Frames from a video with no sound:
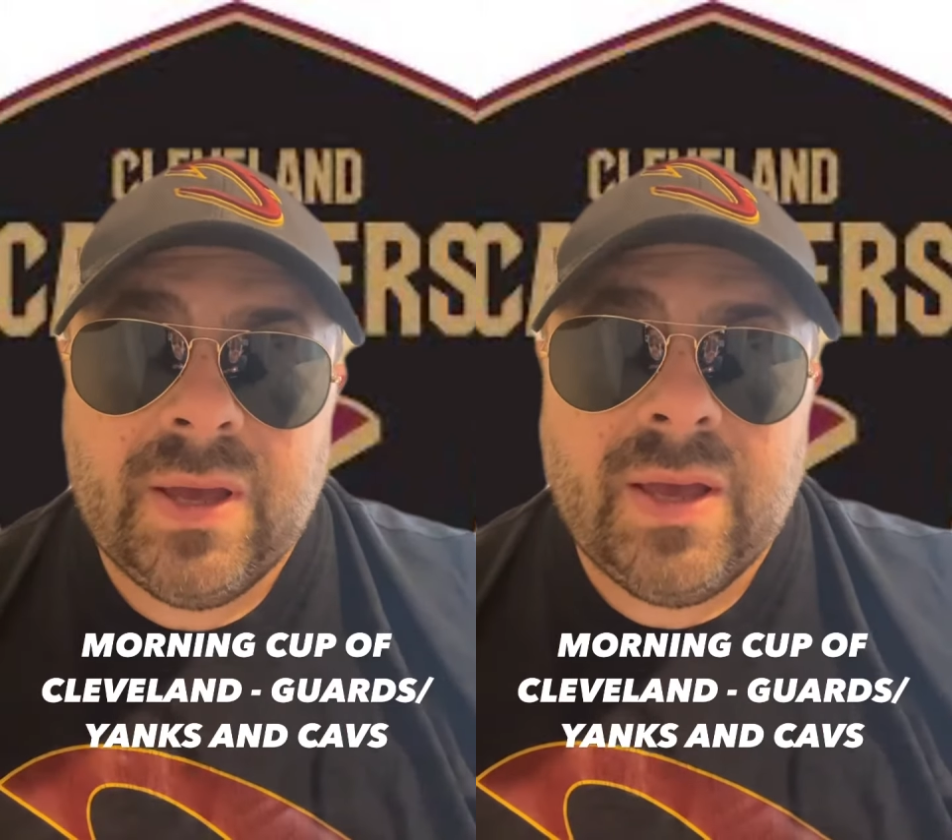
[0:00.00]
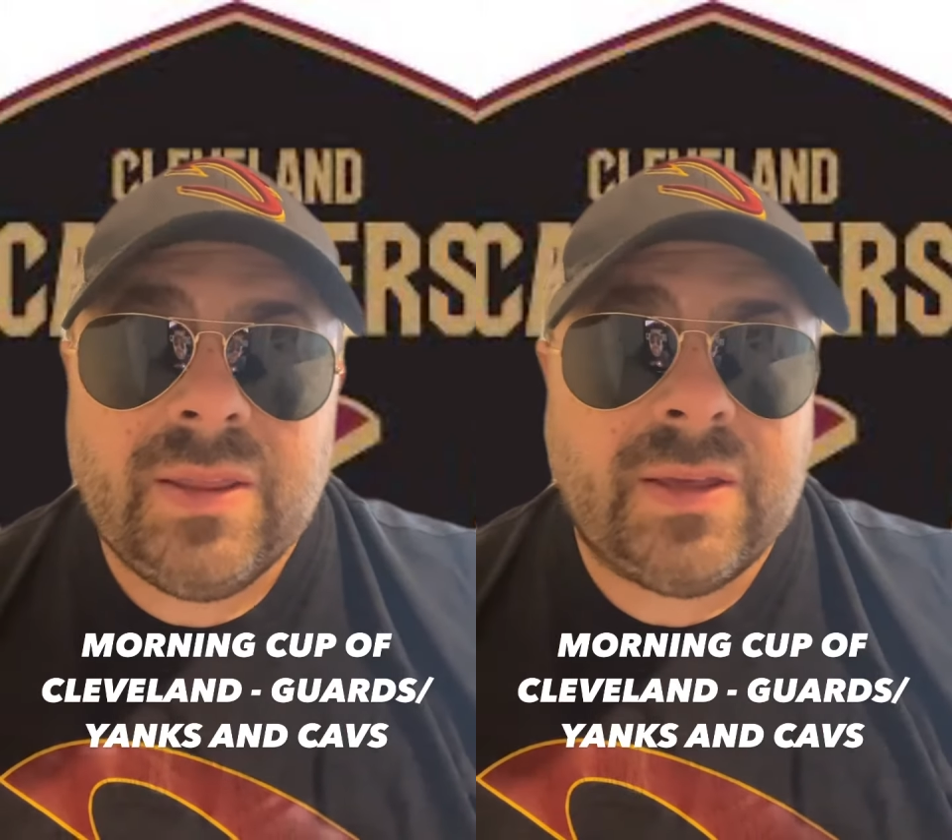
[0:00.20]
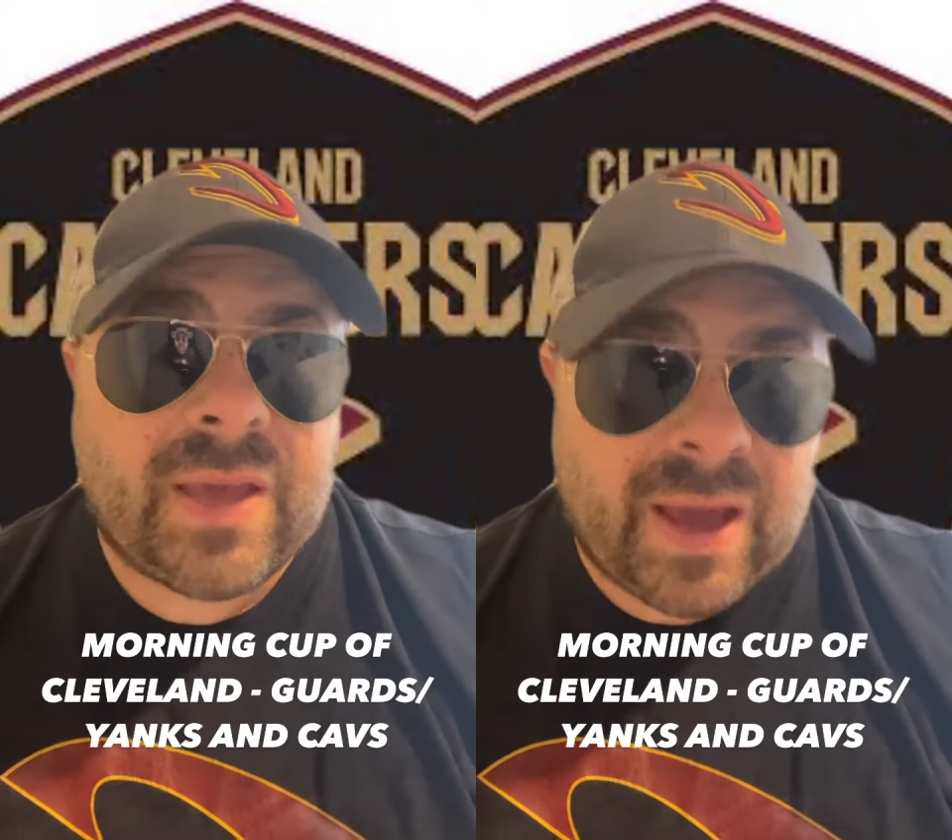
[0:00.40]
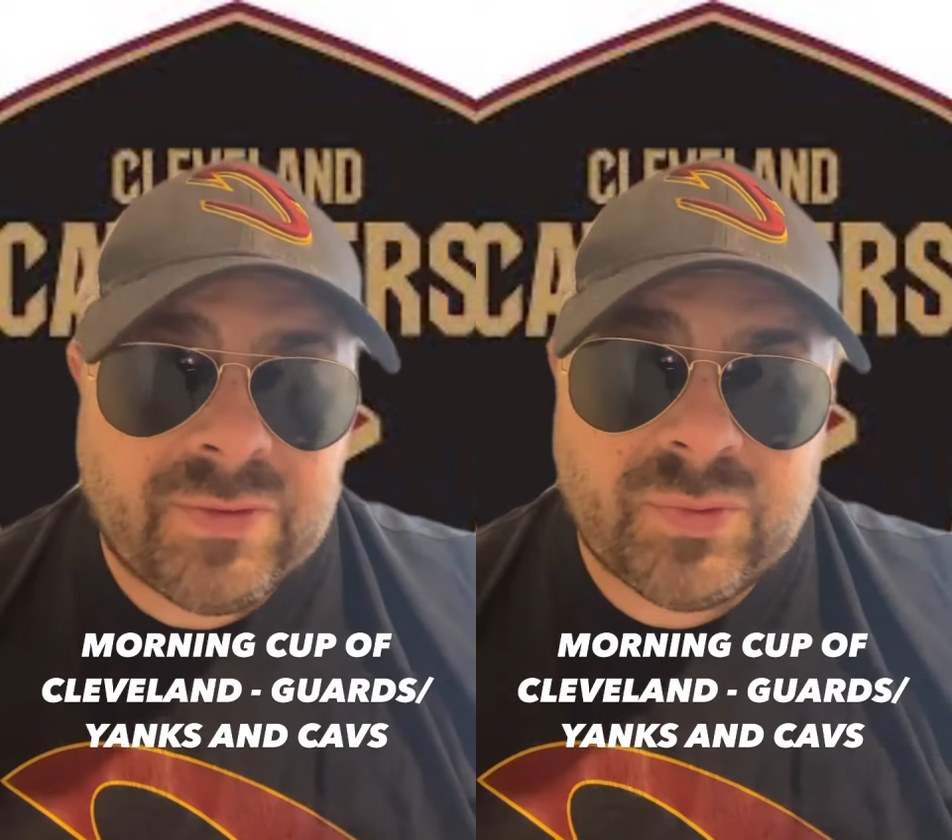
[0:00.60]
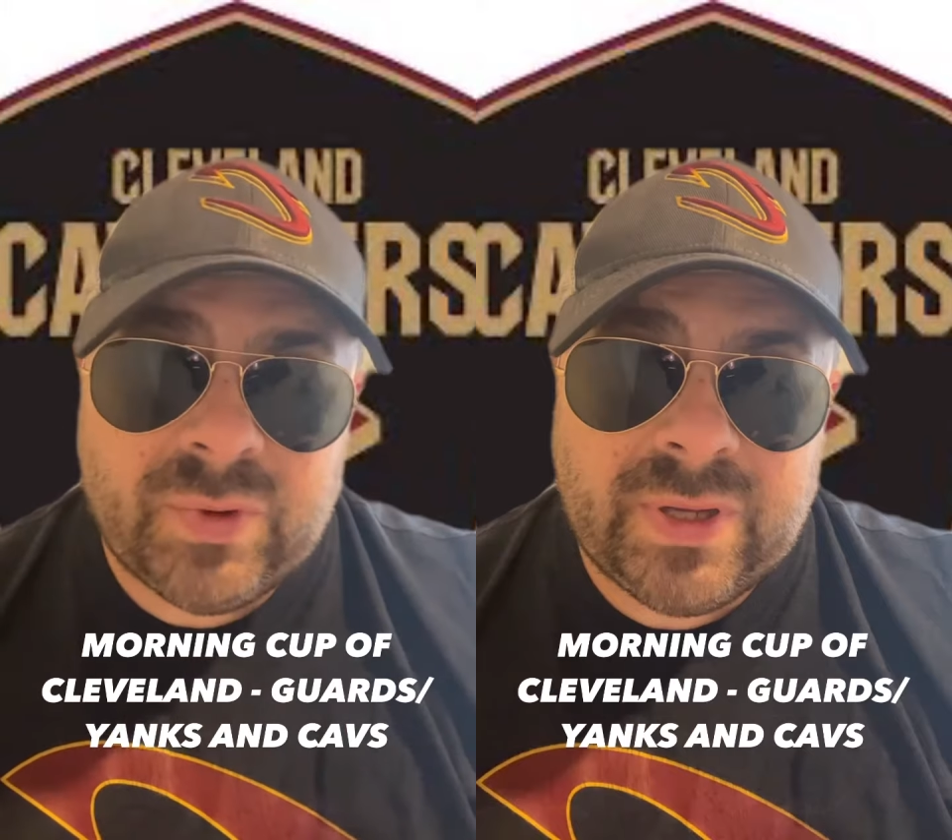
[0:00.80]
the Cavs
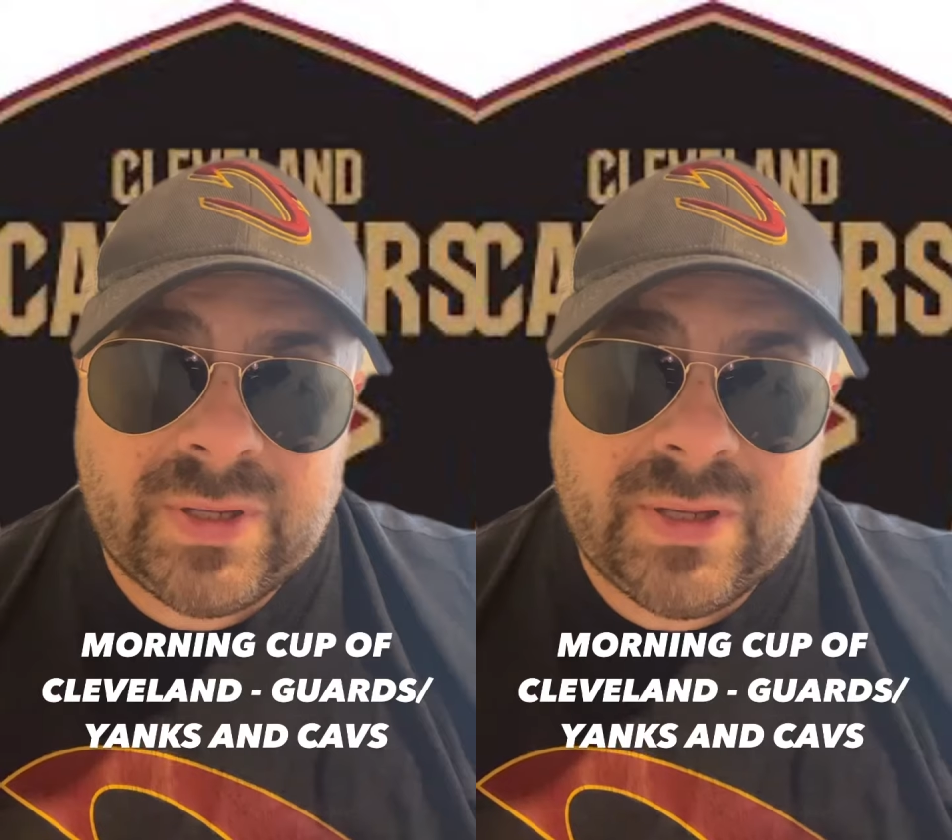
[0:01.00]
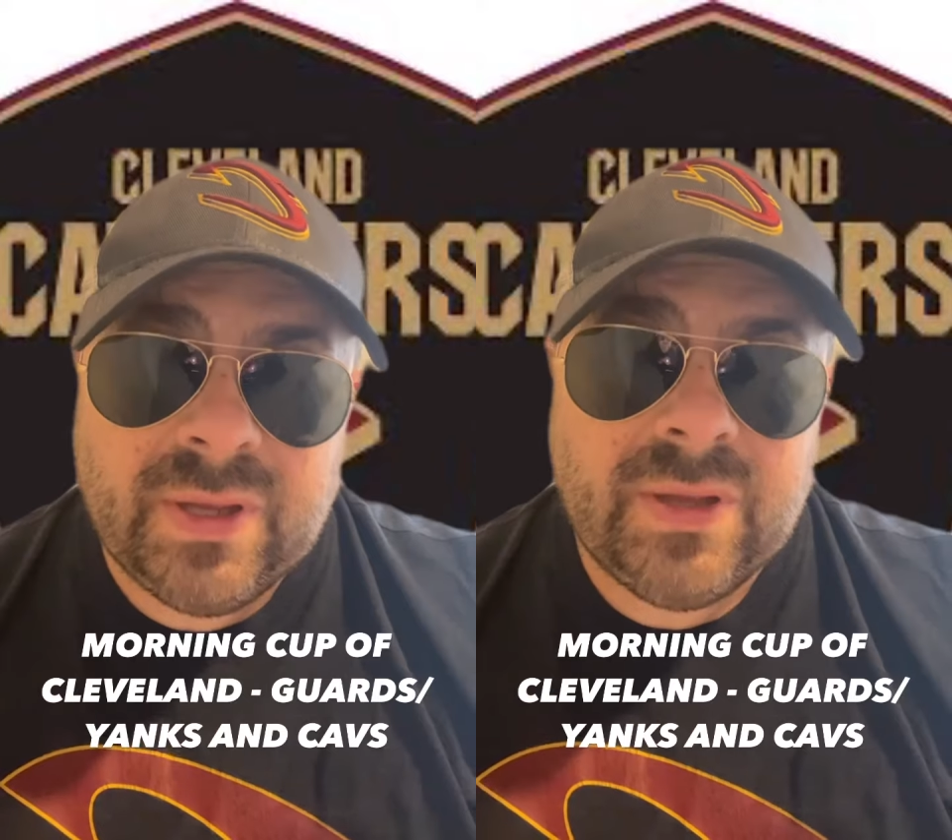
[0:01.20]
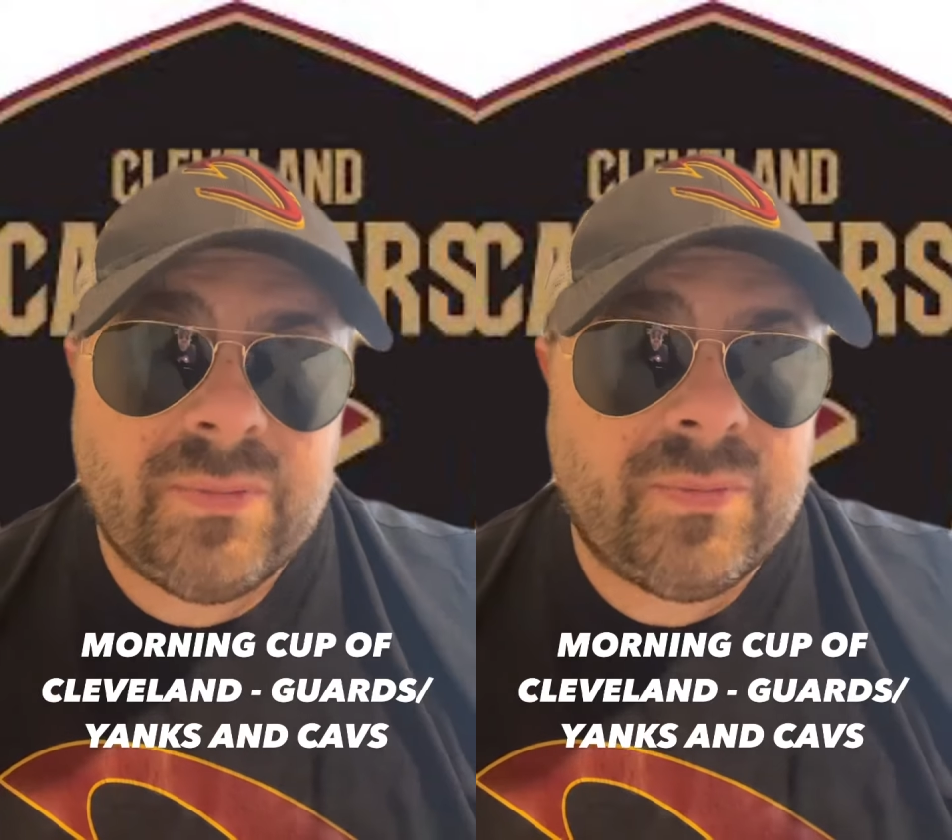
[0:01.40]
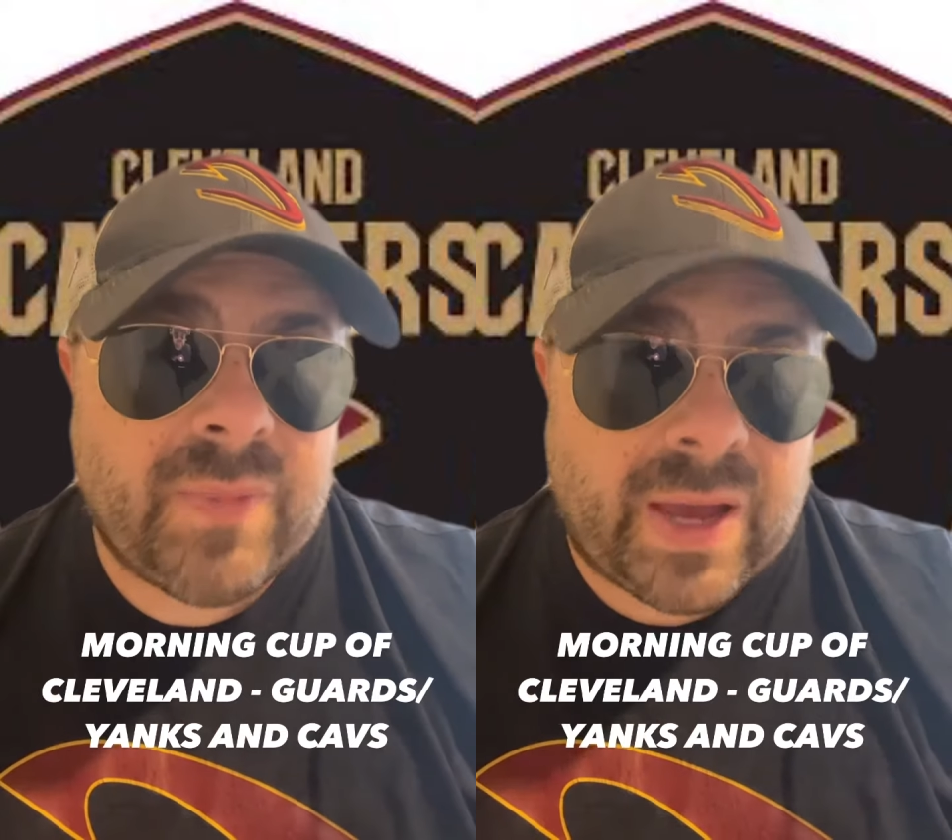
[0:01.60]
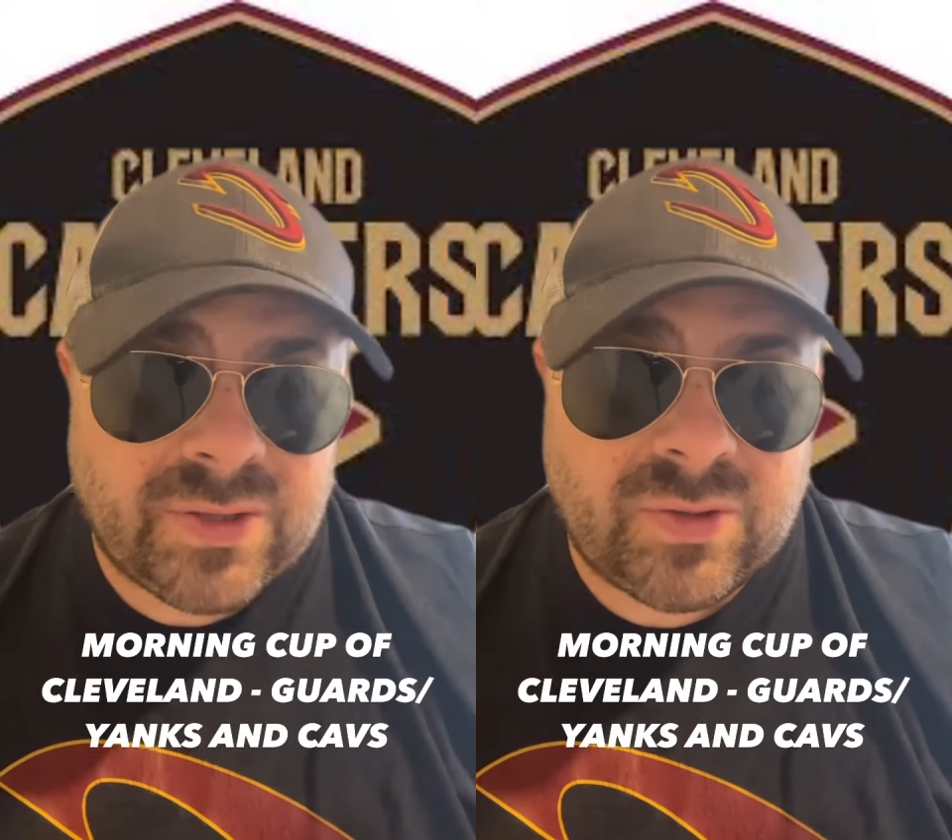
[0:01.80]
win,
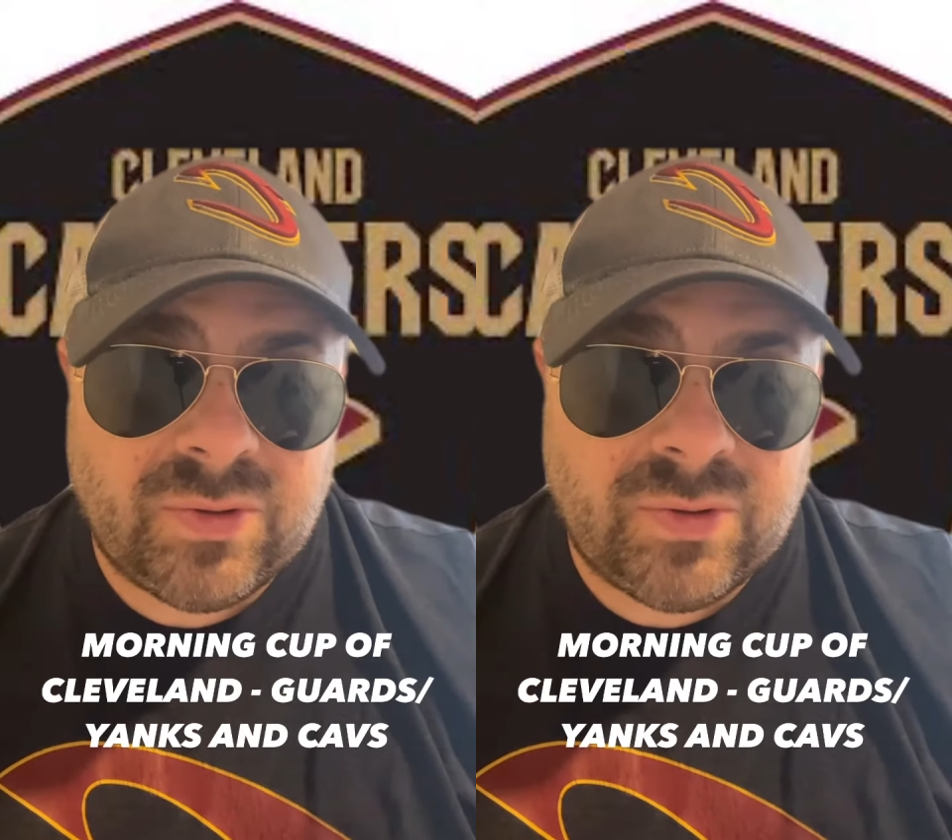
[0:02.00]
Magic